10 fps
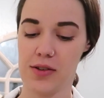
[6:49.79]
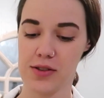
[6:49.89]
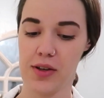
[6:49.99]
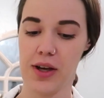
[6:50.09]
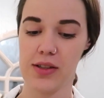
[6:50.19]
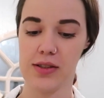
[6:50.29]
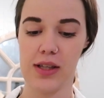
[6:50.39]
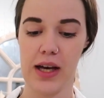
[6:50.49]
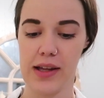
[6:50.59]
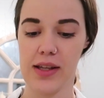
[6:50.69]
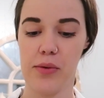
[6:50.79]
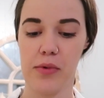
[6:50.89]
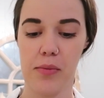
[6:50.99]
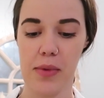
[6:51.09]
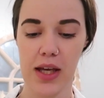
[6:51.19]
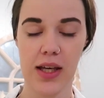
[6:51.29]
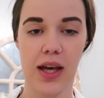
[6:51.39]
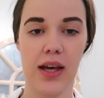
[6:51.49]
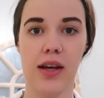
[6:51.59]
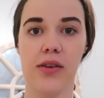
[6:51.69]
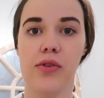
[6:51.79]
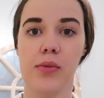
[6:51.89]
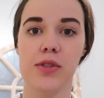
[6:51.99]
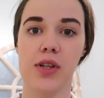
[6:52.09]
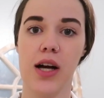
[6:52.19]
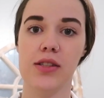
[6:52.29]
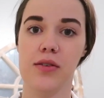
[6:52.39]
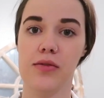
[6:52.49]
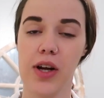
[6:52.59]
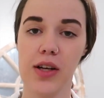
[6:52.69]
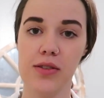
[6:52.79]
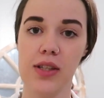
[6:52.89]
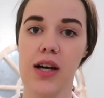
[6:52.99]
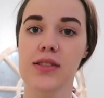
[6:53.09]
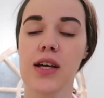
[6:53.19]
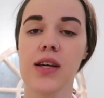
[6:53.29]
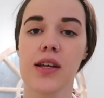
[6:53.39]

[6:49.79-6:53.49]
I'll show you how to do that, and then I'm gonna make a from scratch Alfredo sauce,